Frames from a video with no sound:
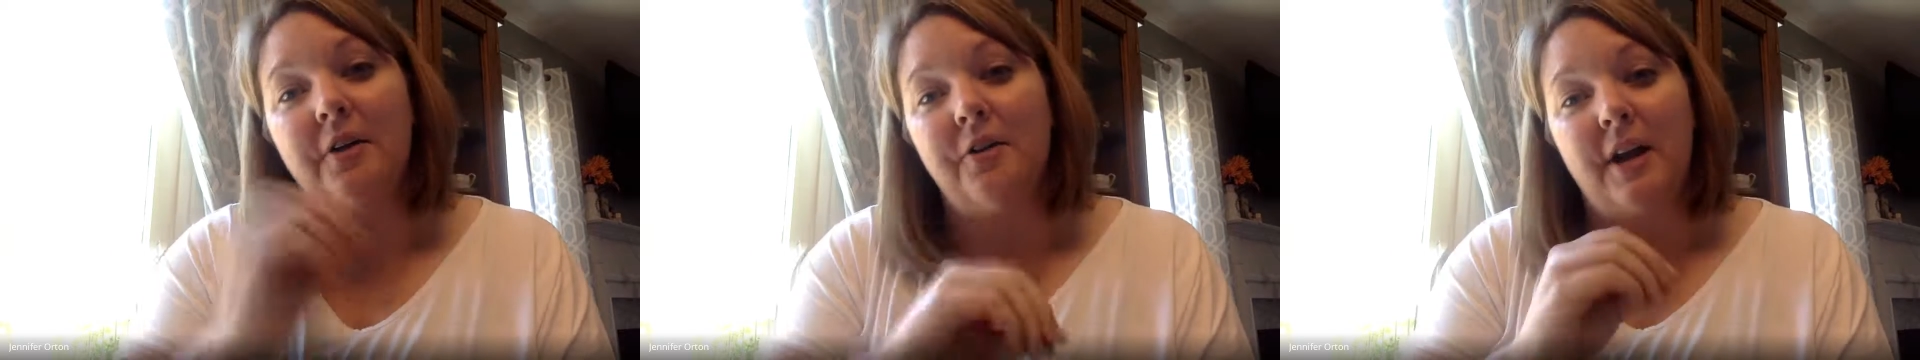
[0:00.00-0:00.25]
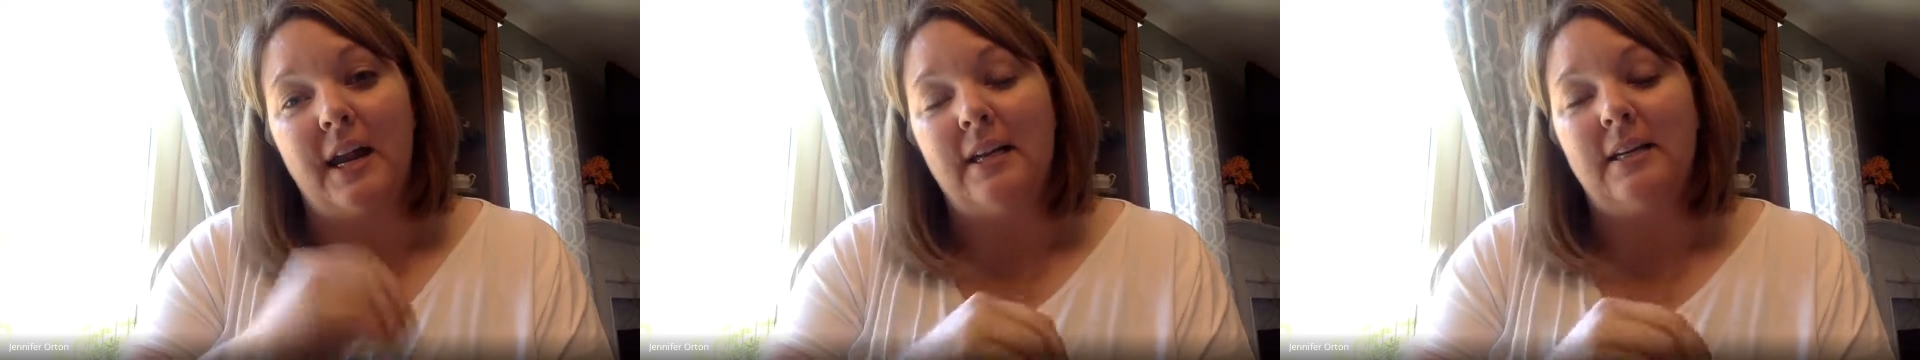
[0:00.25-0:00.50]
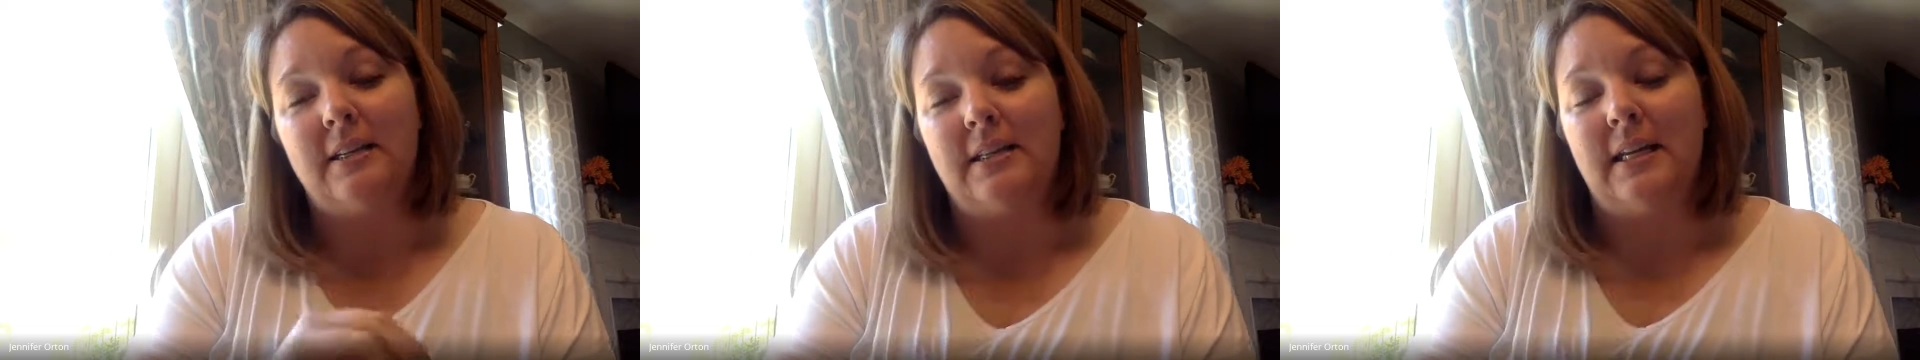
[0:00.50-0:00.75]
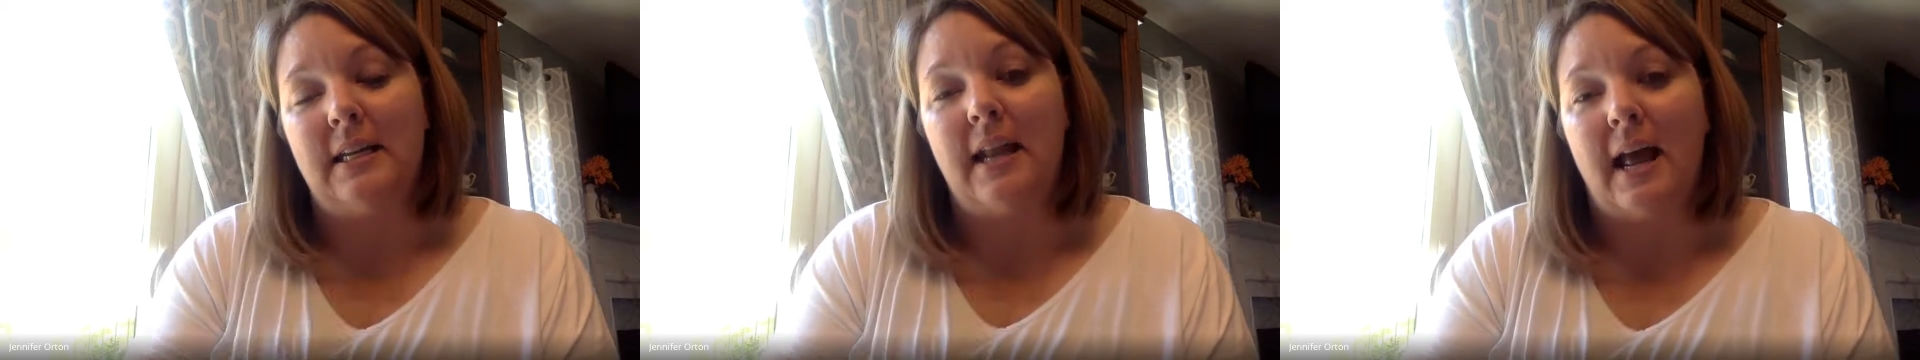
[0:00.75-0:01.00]
under
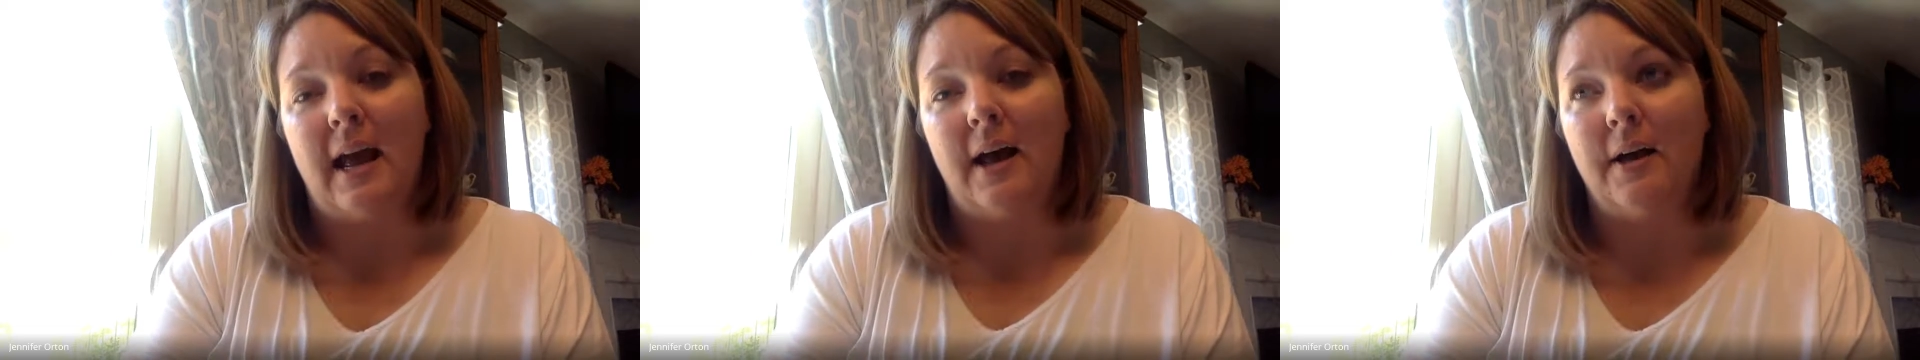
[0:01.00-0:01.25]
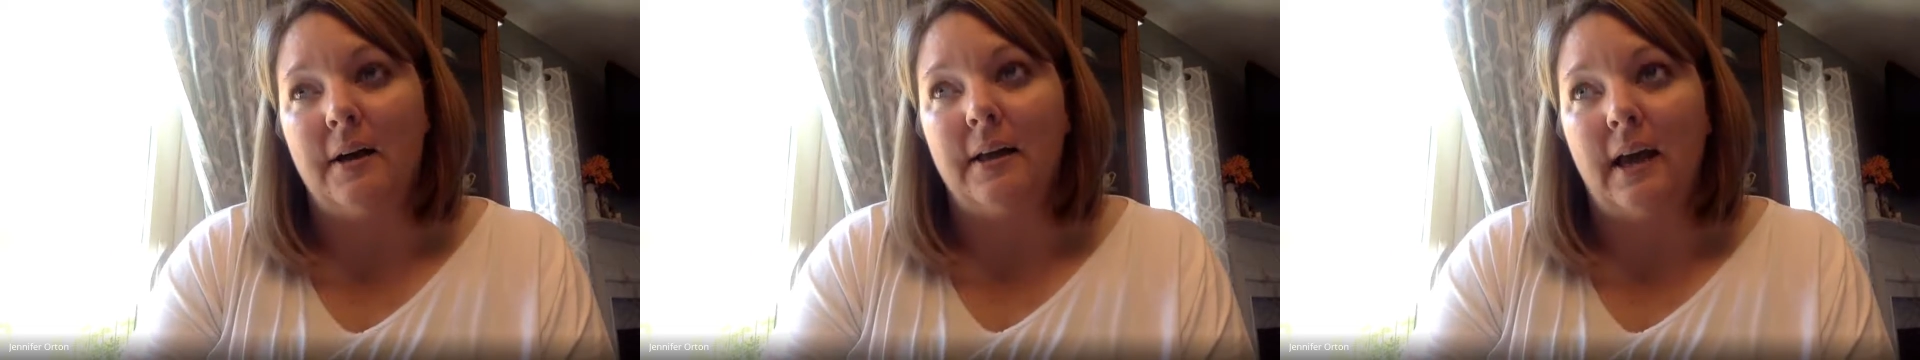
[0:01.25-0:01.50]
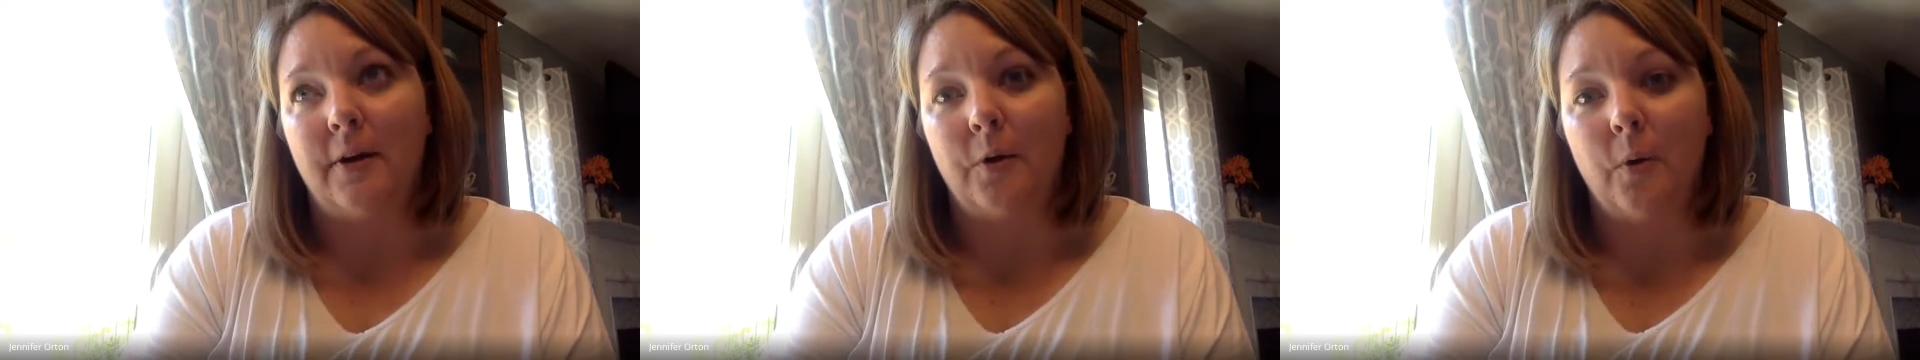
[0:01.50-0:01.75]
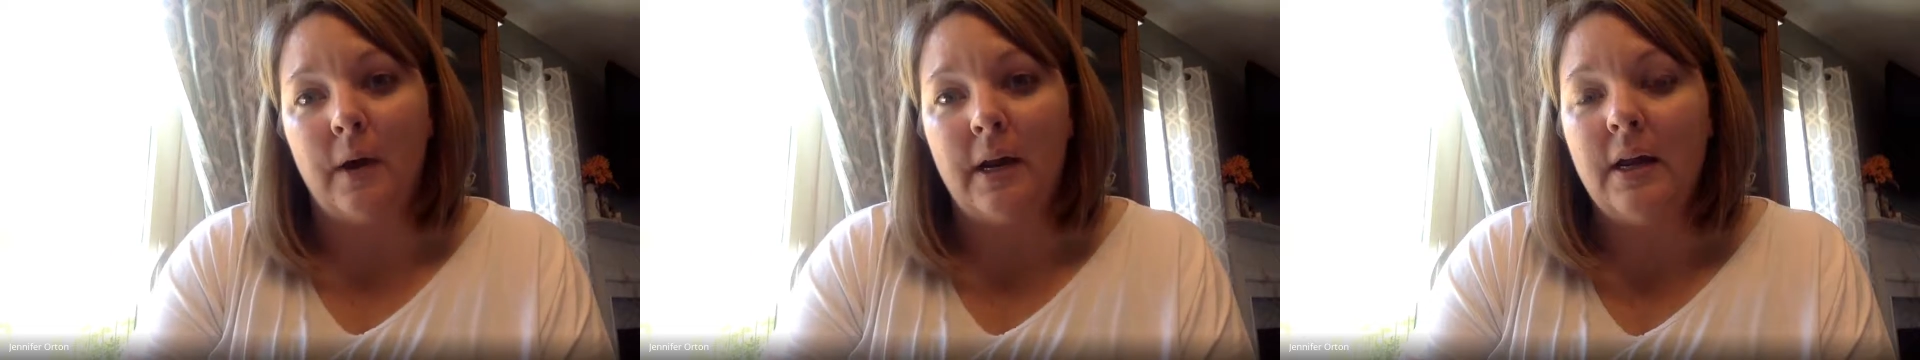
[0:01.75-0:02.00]
18
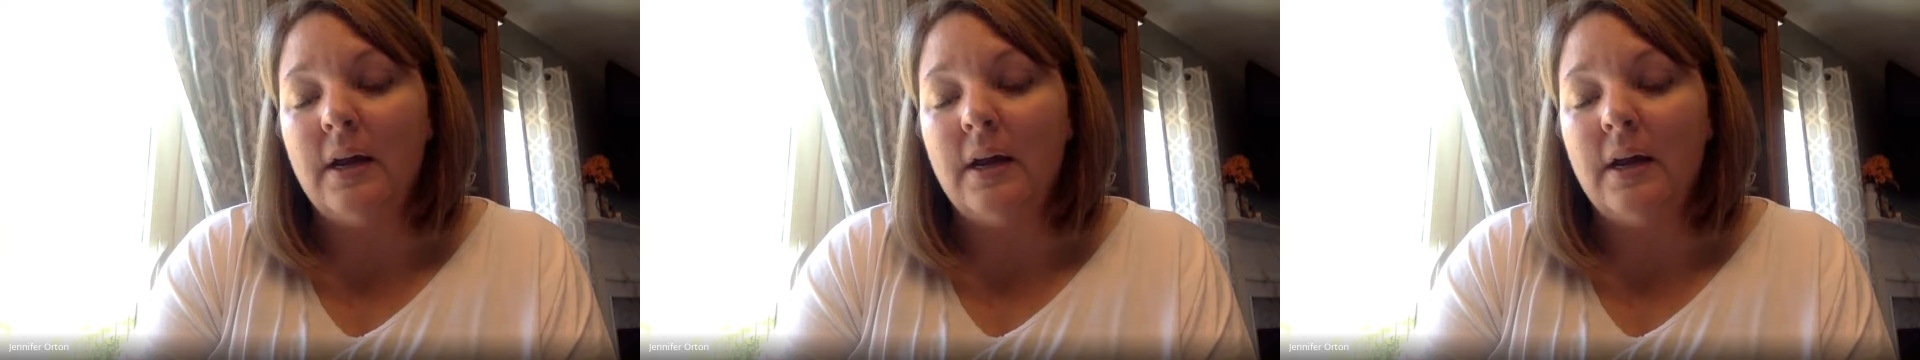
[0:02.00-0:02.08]
category.